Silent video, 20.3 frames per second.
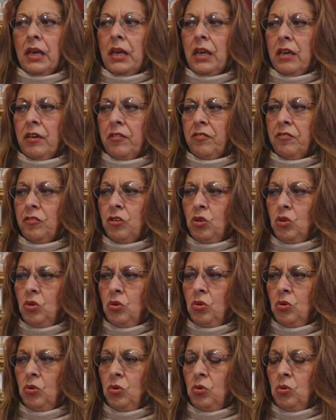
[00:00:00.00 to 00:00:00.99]
If
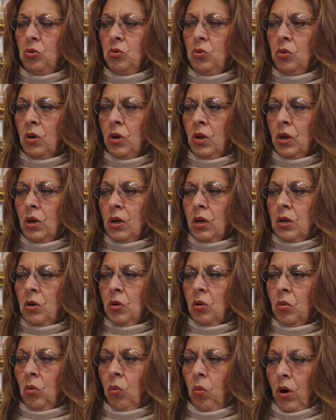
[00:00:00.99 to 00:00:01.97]
you
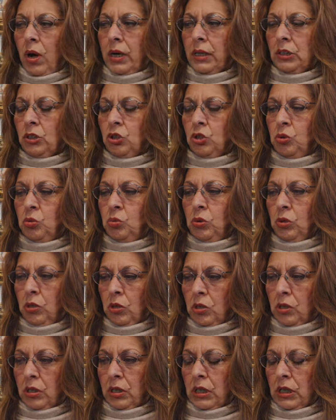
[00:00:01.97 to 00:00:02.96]
want to
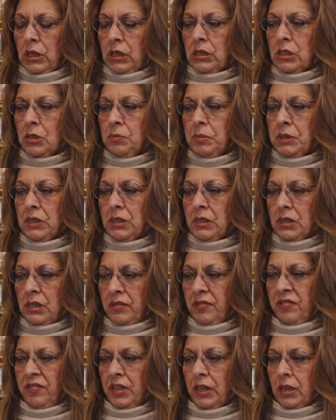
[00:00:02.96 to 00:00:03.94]
learn a
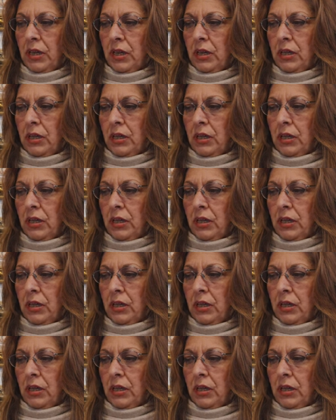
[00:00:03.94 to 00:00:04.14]
specific